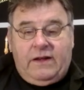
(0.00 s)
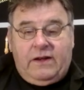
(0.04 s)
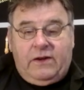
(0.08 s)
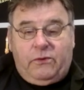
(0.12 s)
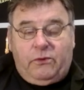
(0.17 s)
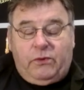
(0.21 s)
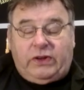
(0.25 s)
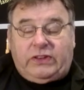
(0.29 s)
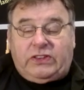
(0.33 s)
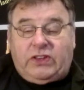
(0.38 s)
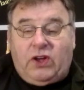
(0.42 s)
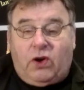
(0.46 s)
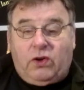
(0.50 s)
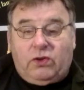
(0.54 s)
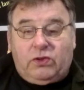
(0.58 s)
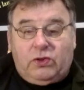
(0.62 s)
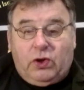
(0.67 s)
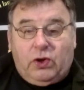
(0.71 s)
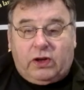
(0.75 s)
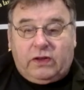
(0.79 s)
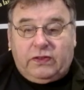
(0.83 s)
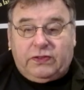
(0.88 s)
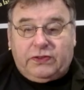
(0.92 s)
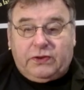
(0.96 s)
we don't
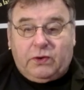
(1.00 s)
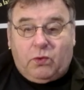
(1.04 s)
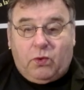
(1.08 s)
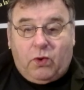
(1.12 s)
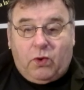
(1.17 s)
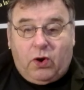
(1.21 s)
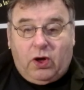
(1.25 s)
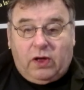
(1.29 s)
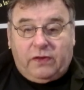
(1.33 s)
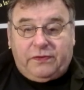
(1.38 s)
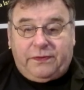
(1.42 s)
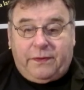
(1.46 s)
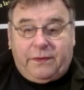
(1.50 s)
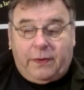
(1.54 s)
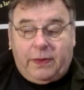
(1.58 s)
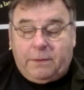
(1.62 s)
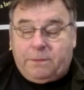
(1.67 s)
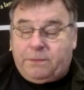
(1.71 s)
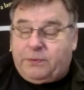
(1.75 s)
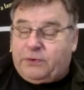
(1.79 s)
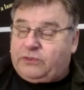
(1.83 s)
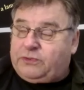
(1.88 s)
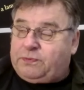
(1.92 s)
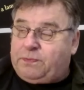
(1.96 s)
look at the world from the
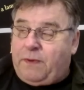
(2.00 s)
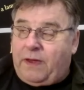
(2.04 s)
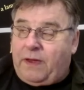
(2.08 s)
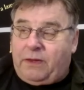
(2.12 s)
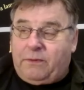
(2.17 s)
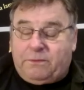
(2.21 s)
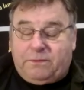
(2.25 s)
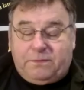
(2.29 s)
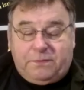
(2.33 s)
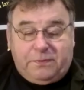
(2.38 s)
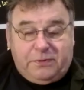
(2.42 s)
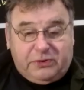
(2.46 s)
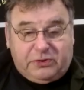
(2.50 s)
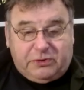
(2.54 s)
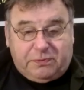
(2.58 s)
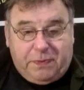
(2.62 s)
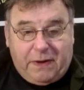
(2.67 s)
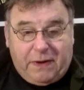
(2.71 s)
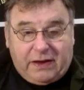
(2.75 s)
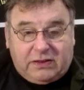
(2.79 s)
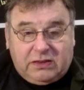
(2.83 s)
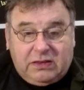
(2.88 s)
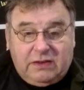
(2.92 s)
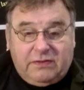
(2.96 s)
perspe
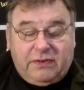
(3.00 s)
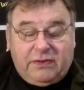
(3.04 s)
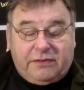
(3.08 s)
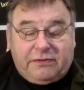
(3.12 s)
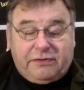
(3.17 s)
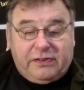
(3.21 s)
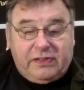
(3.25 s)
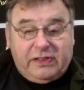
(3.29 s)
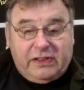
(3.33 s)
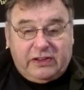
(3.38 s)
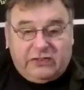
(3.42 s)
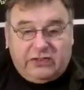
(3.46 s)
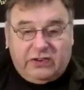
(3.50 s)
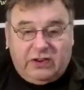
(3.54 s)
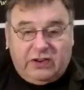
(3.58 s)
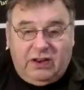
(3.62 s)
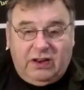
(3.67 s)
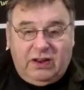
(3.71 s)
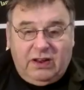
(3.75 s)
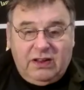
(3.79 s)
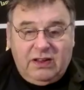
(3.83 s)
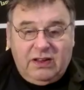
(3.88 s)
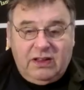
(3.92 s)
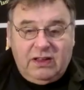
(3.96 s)
perspective of religion
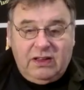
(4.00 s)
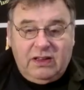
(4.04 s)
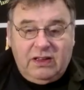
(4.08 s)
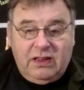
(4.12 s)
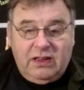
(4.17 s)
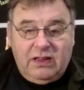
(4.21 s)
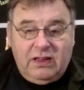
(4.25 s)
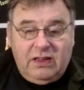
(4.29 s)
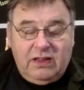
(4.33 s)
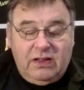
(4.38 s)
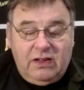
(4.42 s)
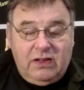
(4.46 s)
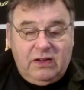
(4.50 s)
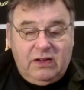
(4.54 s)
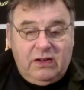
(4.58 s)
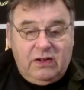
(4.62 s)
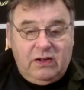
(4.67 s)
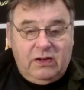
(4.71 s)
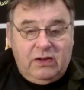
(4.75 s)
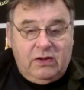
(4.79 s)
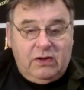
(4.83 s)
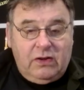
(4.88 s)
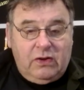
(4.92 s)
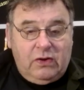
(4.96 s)

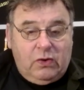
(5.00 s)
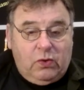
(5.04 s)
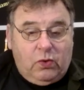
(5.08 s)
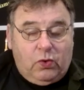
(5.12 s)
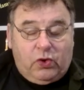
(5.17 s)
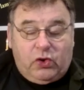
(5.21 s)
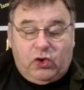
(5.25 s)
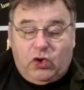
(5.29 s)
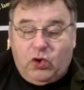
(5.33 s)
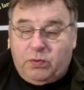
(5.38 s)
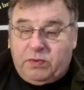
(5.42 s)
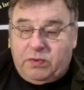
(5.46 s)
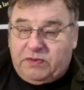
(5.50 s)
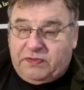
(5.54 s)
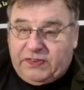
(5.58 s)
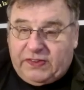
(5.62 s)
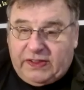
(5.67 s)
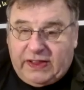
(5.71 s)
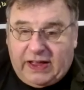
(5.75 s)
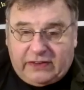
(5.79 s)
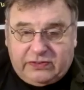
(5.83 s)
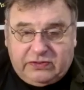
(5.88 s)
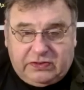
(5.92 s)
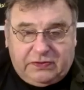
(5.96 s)
or human
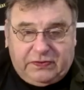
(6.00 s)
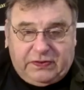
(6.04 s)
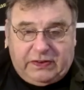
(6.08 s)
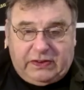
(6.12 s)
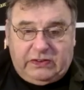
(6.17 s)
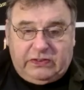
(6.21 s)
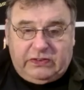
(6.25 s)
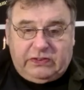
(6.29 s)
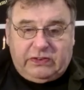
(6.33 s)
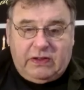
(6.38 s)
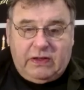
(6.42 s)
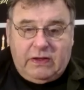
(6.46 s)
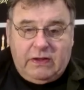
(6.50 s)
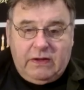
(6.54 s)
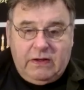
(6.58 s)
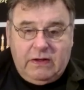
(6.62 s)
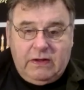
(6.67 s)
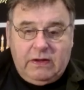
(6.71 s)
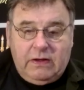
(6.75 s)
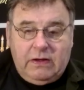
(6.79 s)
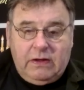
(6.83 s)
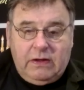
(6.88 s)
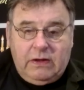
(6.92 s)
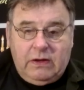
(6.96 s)
philosophies
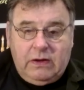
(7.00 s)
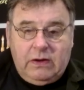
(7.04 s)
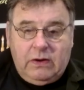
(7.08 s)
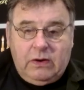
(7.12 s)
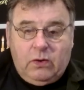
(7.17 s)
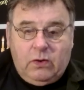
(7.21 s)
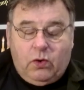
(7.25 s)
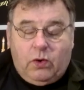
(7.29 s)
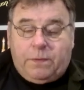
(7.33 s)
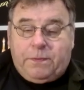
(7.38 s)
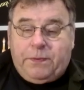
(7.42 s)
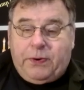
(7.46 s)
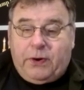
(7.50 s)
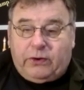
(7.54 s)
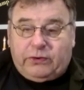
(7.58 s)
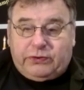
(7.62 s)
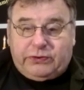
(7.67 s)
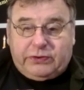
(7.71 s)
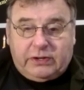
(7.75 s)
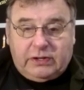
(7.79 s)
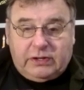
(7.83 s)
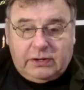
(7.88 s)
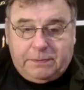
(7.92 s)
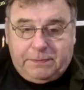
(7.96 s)
or
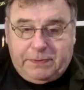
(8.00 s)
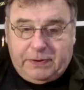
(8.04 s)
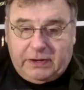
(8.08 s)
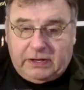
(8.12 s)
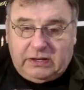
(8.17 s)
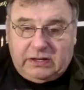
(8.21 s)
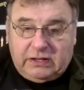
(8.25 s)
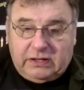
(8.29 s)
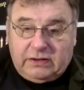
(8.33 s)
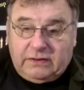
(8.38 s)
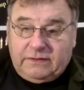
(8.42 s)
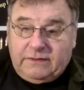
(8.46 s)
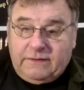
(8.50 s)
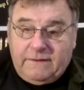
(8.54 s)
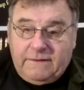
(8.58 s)
personal opinion.